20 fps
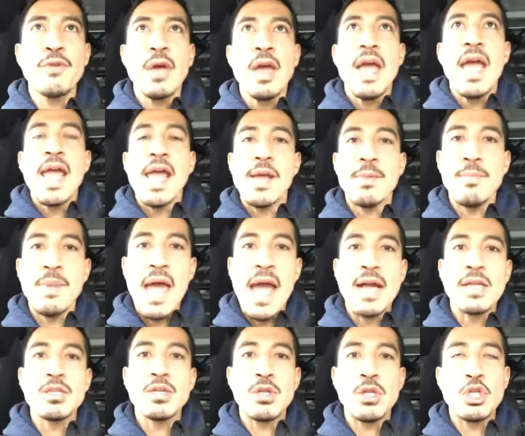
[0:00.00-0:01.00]
head back to
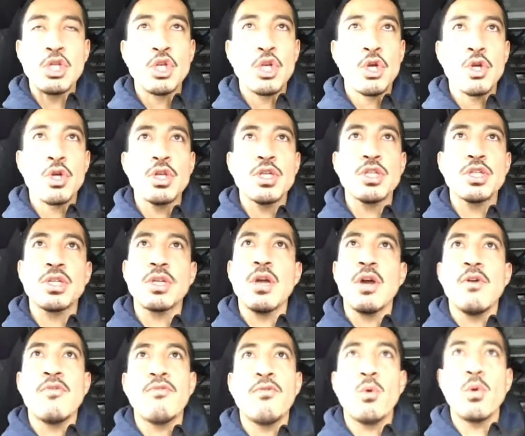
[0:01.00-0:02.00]
the church
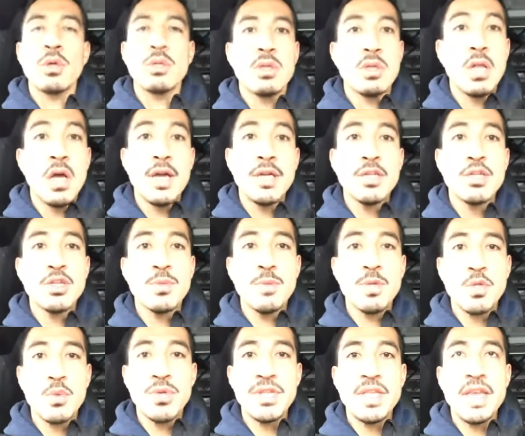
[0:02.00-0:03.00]
for lunch
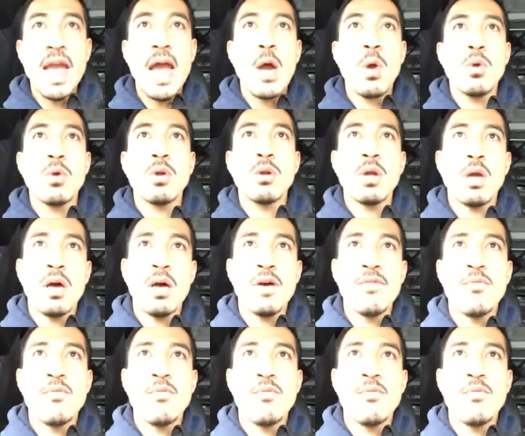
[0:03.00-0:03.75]
between the hour of